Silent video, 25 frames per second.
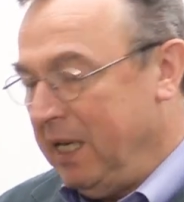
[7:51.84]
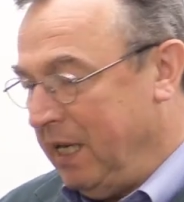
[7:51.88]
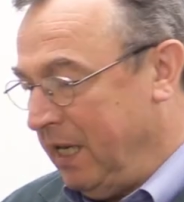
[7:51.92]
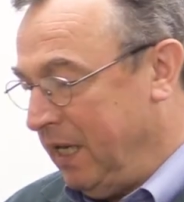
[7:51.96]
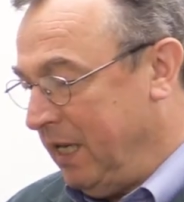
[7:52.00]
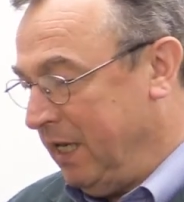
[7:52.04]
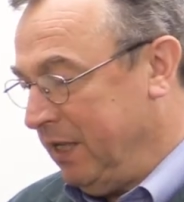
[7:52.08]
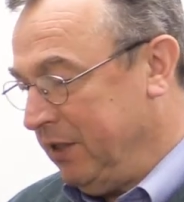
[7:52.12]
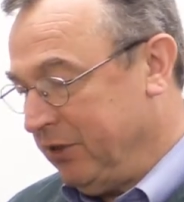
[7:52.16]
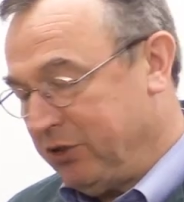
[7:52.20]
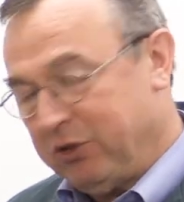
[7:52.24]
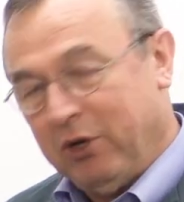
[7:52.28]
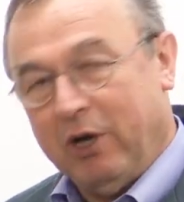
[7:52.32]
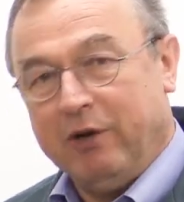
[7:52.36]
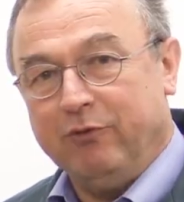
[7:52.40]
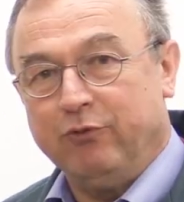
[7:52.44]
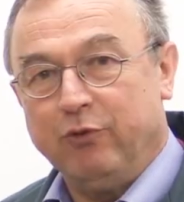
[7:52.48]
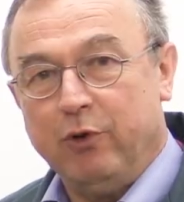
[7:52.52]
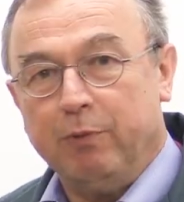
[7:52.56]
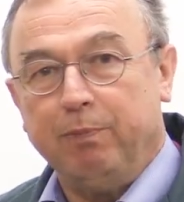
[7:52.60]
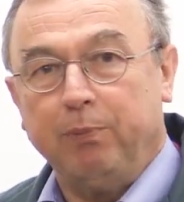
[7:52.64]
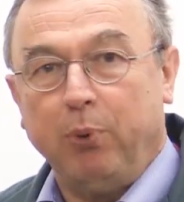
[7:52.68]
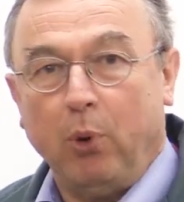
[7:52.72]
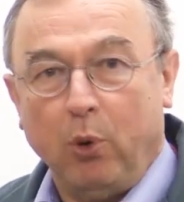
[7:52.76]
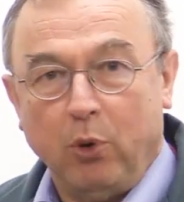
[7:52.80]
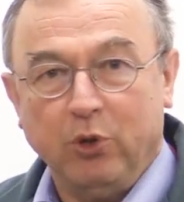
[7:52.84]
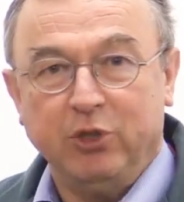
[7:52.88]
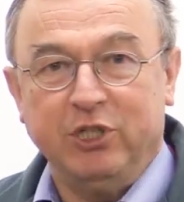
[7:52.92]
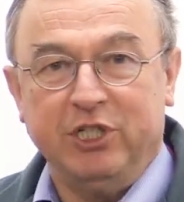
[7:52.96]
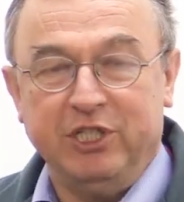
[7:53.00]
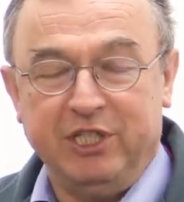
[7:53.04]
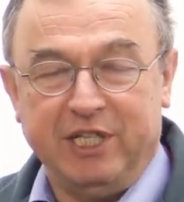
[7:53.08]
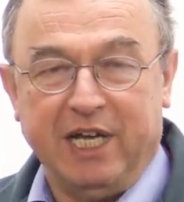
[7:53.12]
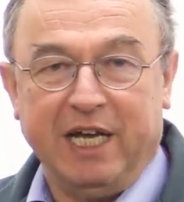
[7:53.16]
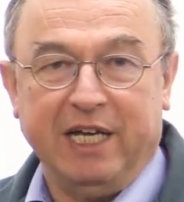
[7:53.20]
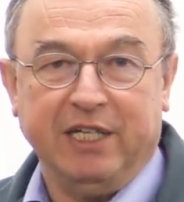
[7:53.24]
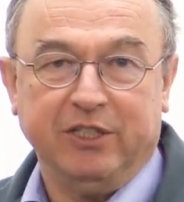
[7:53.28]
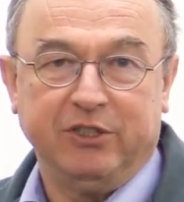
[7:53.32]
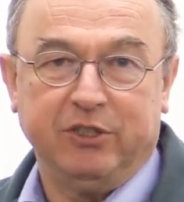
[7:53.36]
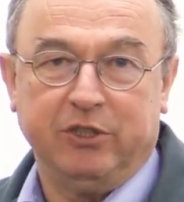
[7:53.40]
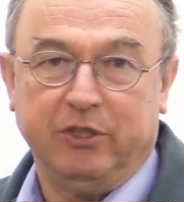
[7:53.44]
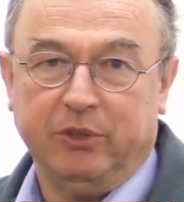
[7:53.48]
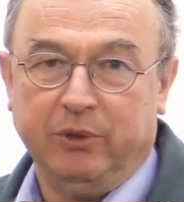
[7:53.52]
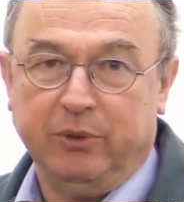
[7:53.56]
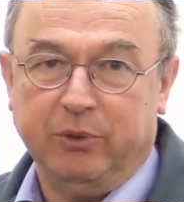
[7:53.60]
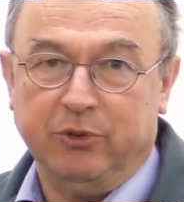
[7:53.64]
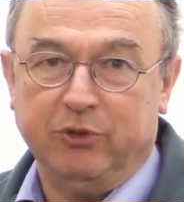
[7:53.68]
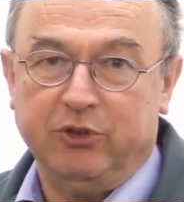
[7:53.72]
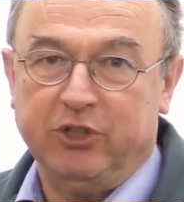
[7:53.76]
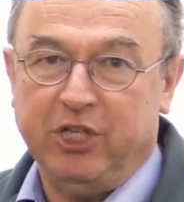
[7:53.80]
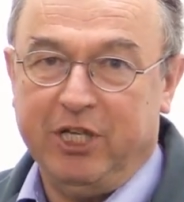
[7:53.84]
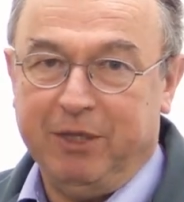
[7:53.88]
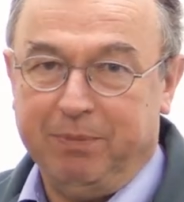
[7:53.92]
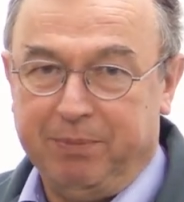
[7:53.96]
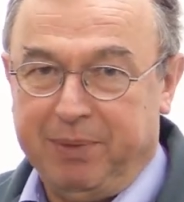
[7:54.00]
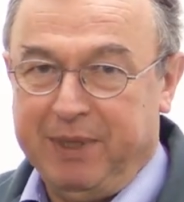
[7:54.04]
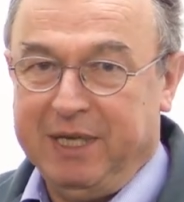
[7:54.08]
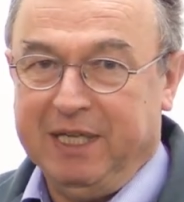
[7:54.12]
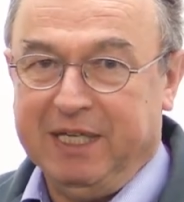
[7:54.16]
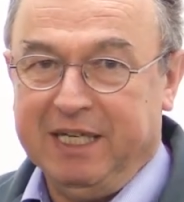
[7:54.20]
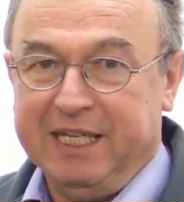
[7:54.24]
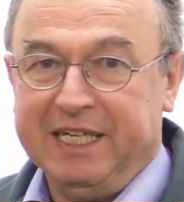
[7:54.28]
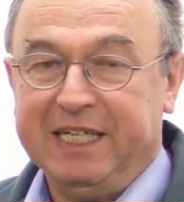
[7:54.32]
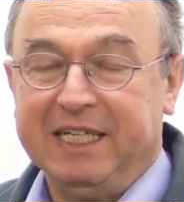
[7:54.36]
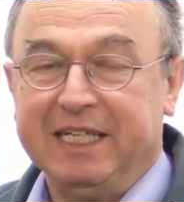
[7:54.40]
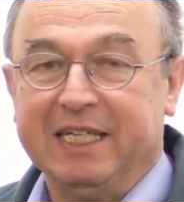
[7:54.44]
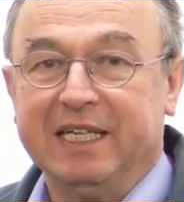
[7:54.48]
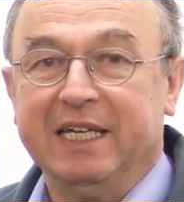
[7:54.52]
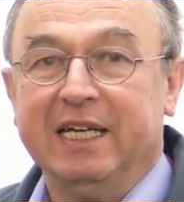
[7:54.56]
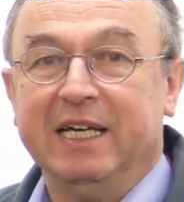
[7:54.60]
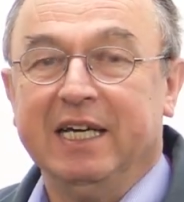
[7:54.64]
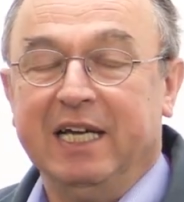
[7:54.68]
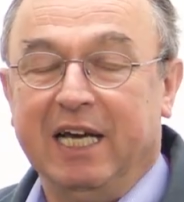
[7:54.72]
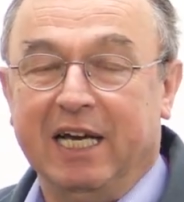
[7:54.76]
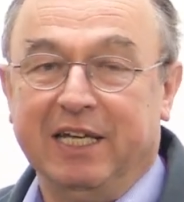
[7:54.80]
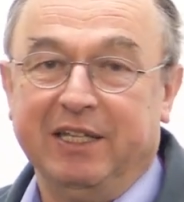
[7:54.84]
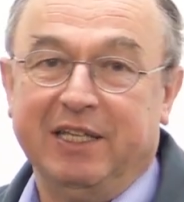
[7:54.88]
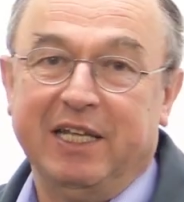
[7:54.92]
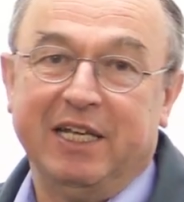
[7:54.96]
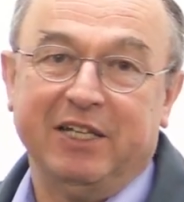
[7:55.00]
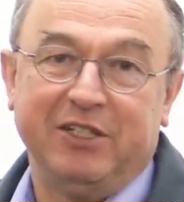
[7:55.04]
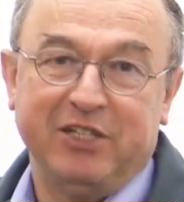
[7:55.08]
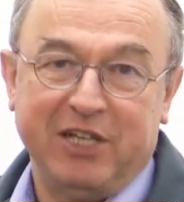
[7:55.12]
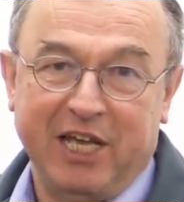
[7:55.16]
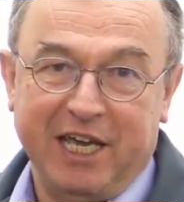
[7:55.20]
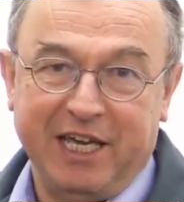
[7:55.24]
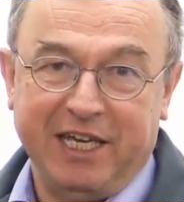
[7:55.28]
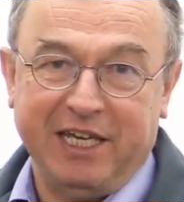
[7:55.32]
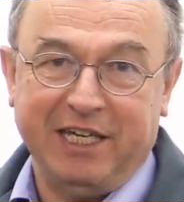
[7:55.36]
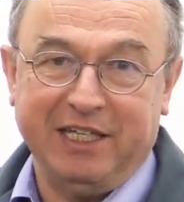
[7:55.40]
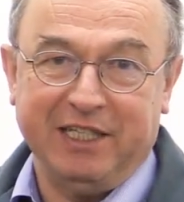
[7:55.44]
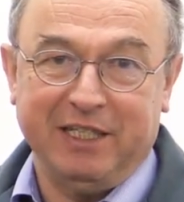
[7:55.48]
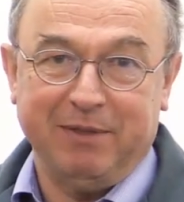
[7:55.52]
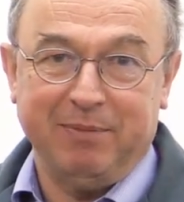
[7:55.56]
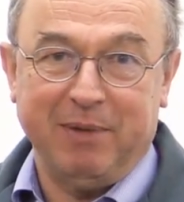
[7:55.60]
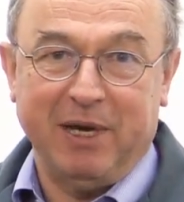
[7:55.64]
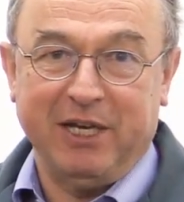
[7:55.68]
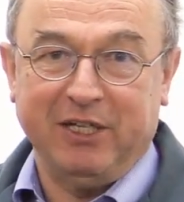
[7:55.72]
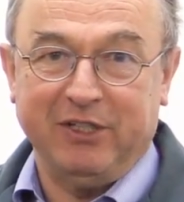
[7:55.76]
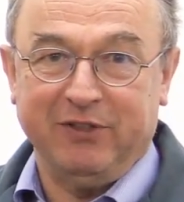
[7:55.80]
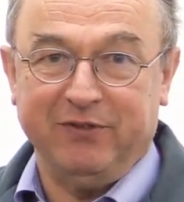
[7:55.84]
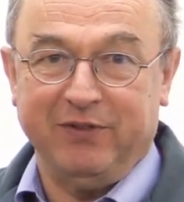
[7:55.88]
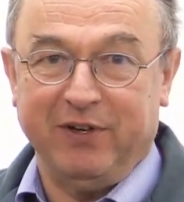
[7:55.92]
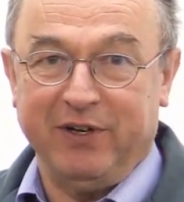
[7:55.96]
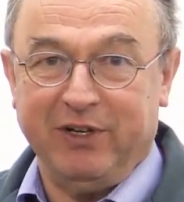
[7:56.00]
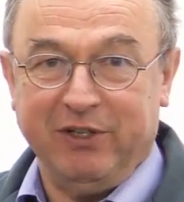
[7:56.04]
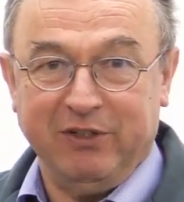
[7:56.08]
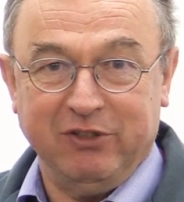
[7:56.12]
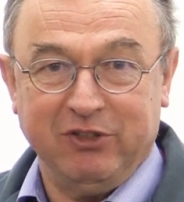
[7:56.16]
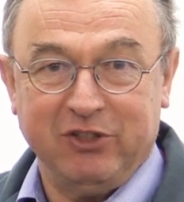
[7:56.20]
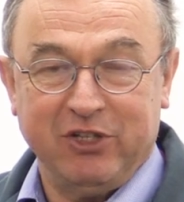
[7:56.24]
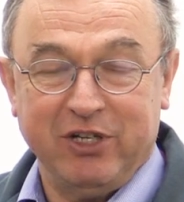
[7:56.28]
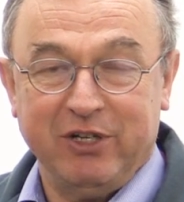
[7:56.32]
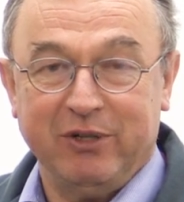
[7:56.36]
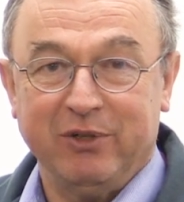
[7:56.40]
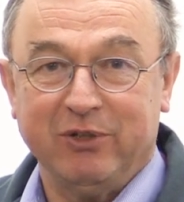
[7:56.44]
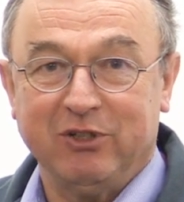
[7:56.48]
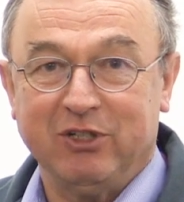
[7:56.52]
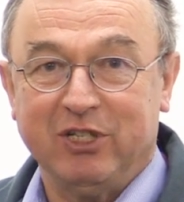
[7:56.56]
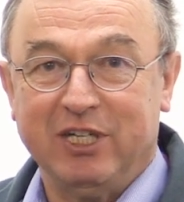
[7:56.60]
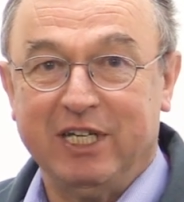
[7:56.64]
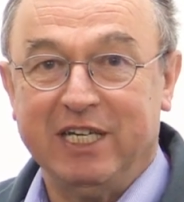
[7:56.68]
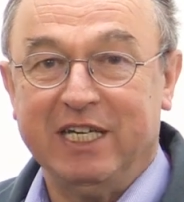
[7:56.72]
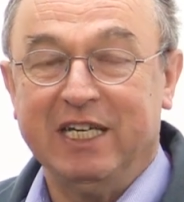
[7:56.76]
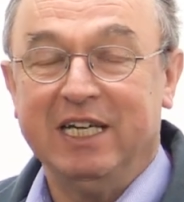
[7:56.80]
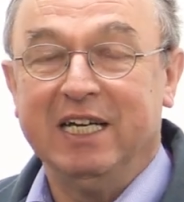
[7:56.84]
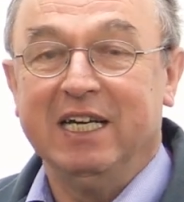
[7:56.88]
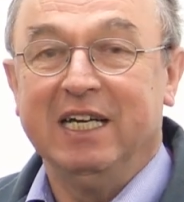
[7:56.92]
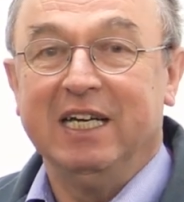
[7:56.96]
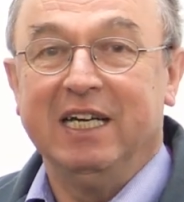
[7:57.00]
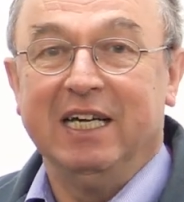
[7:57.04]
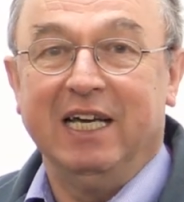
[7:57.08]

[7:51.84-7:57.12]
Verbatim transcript: Uh, so I've reported that to TP-Link and they're taking the matter very seriously